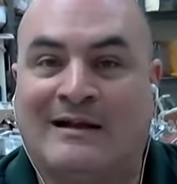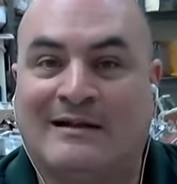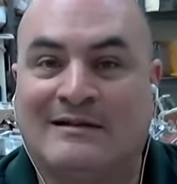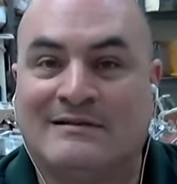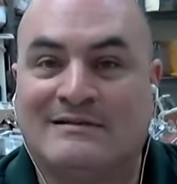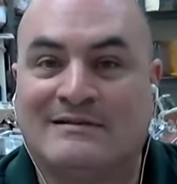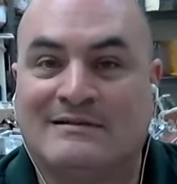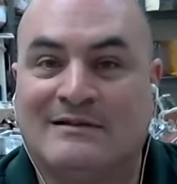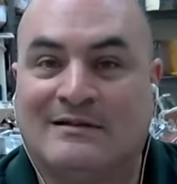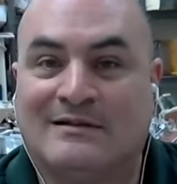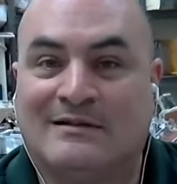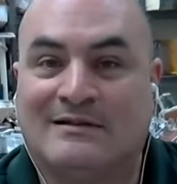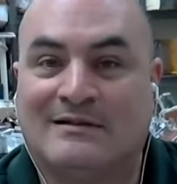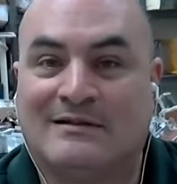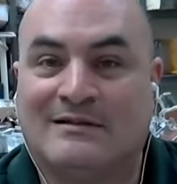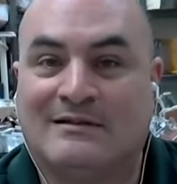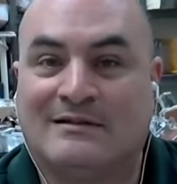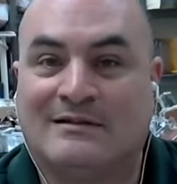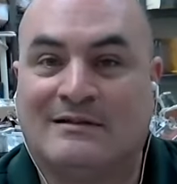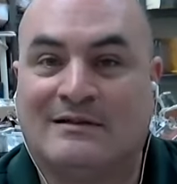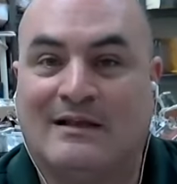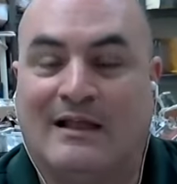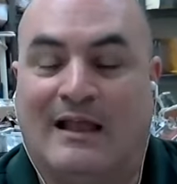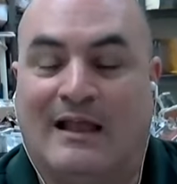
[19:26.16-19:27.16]
And
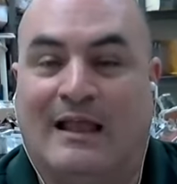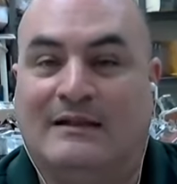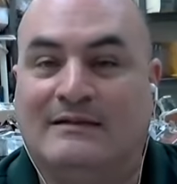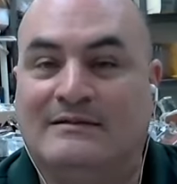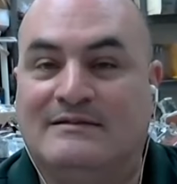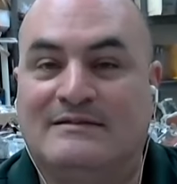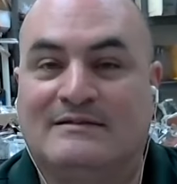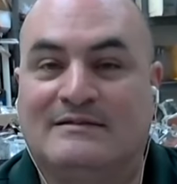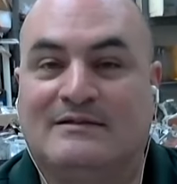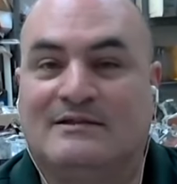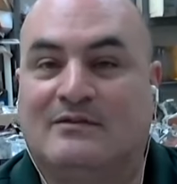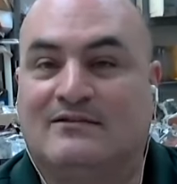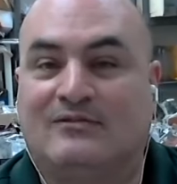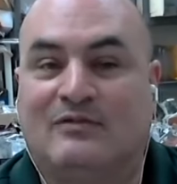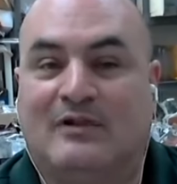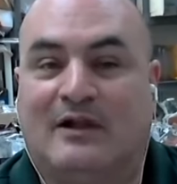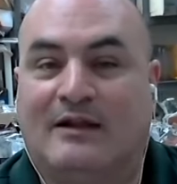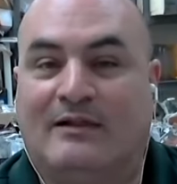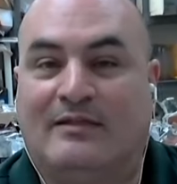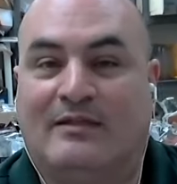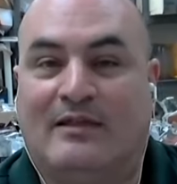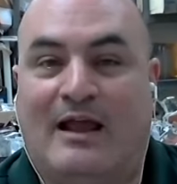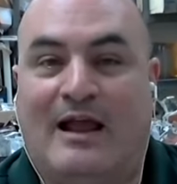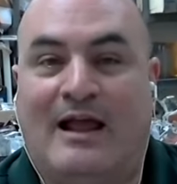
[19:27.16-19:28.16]
one
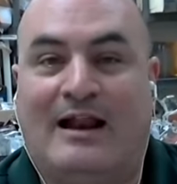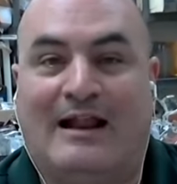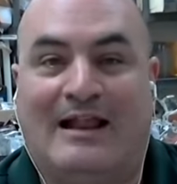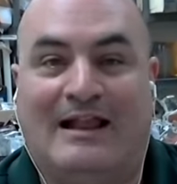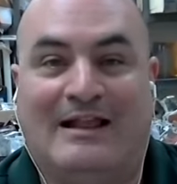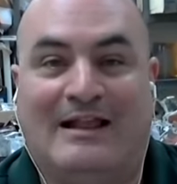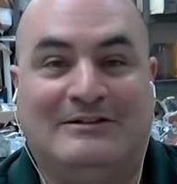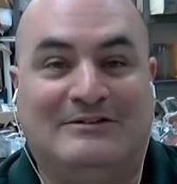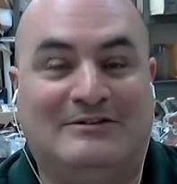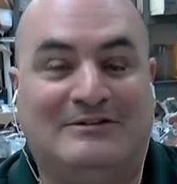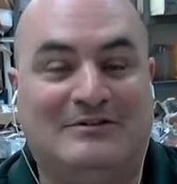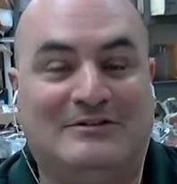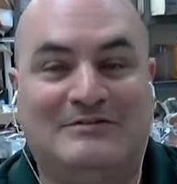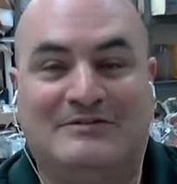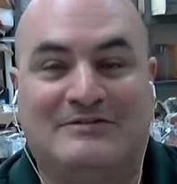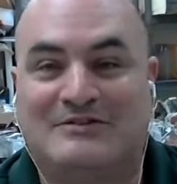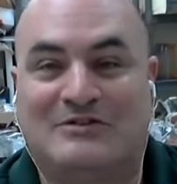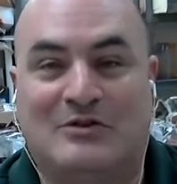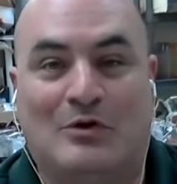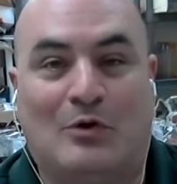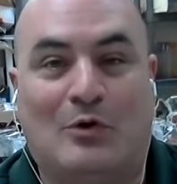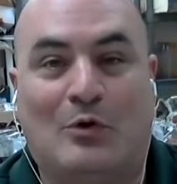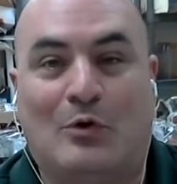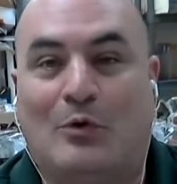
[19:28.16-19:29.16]
person said
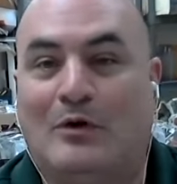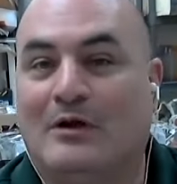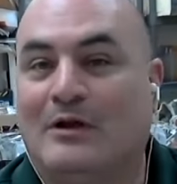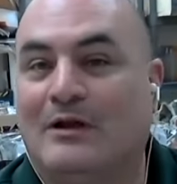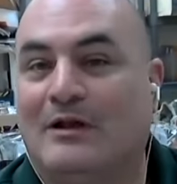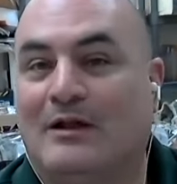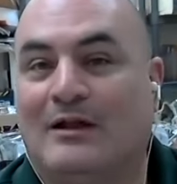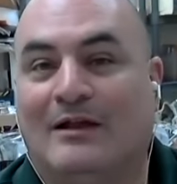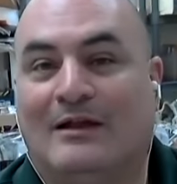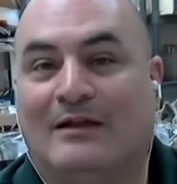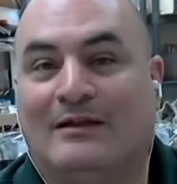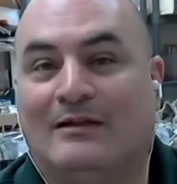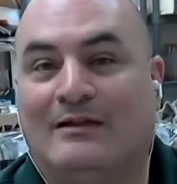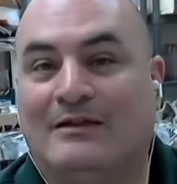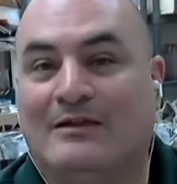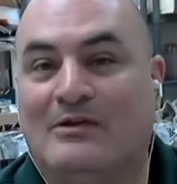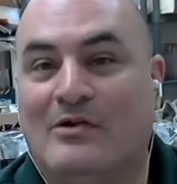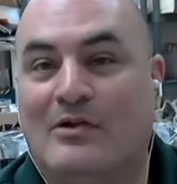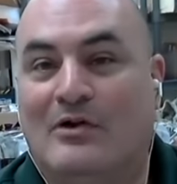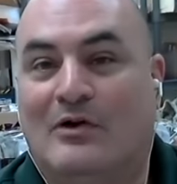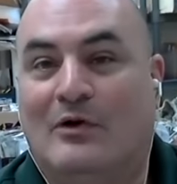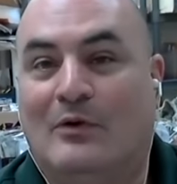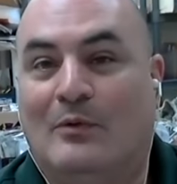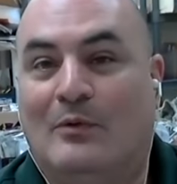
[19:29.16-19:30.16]
they saw a
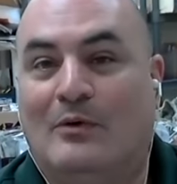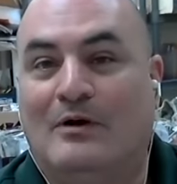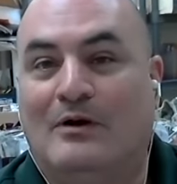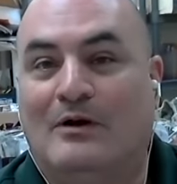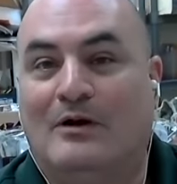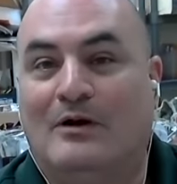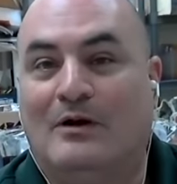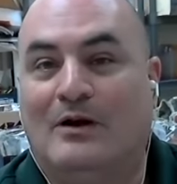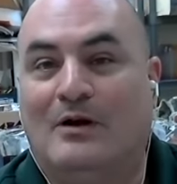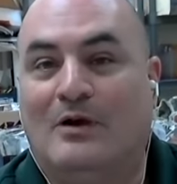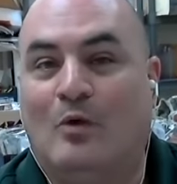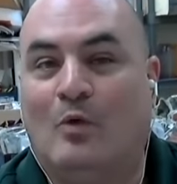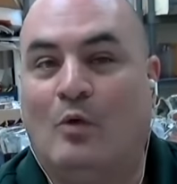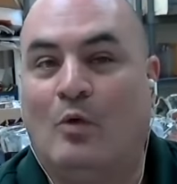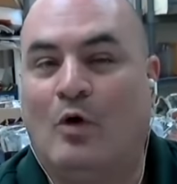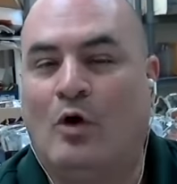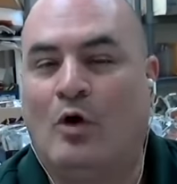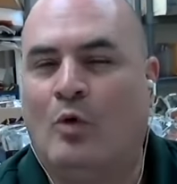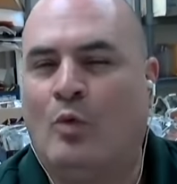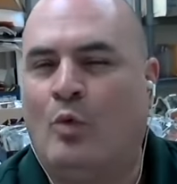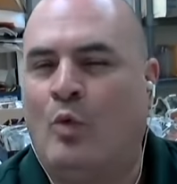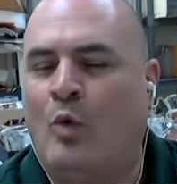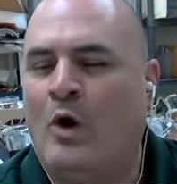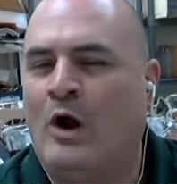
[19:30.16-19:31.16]
werewolf, and then
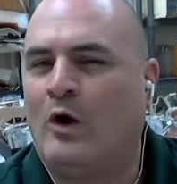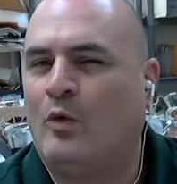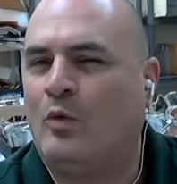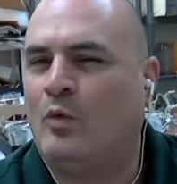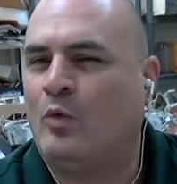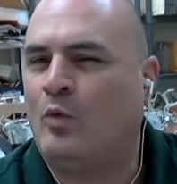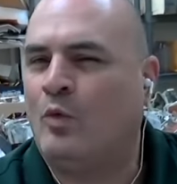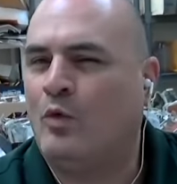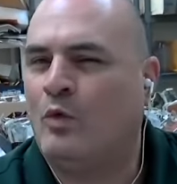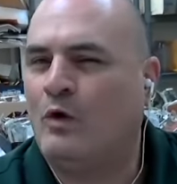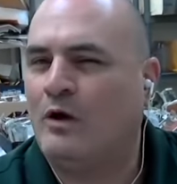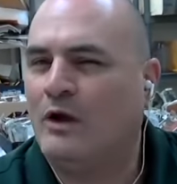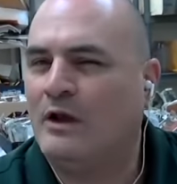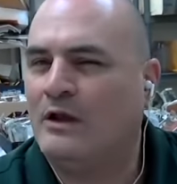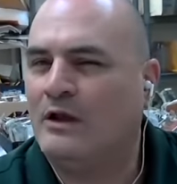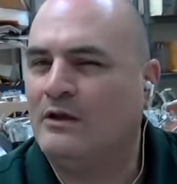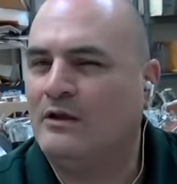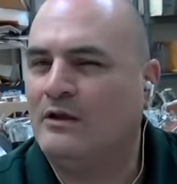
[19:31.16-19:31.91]
that just kind of